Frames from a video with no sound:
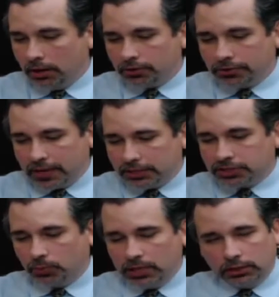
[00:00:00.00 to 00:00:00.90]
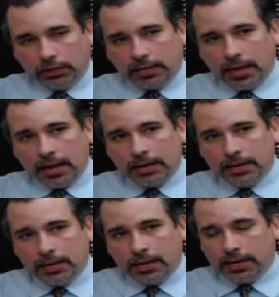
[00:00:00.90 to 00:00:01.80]
things that we look at,
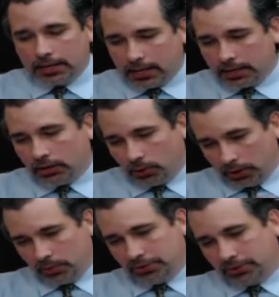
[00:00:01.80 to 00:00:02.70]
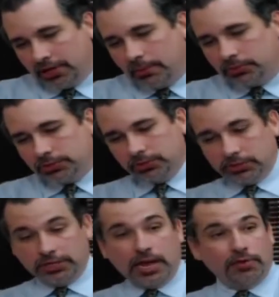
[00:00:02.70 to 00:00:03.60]
and again, going with the theme
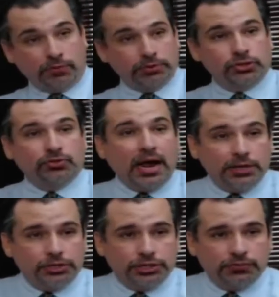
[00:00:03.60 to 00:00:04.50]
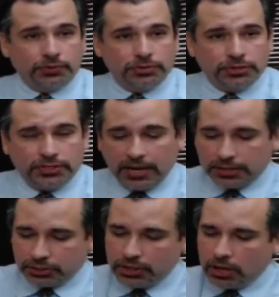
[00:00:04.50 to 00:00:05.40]
today for strategies for
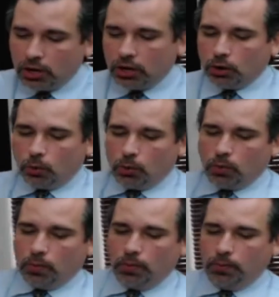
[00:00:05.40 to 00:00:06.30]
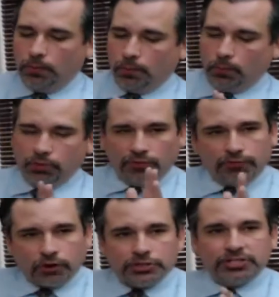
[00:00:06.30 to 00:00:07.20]
success, the
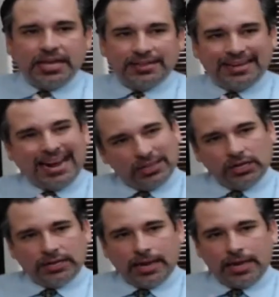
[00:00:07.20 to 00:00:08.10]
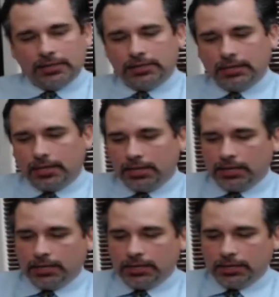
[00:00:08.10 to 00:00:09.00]
first thing that I look at
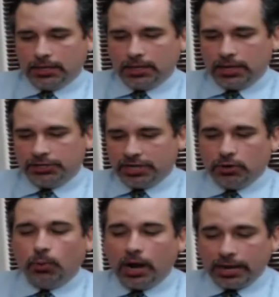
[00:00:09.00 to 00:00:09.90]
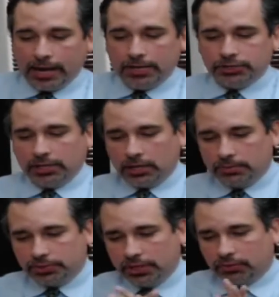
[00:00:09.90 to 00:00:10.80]
in a DUI case that
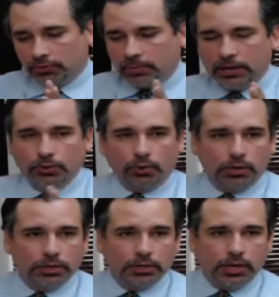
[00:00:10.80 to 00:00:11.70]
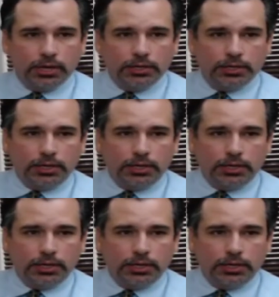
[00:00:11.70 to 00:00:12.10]
comes in through my door and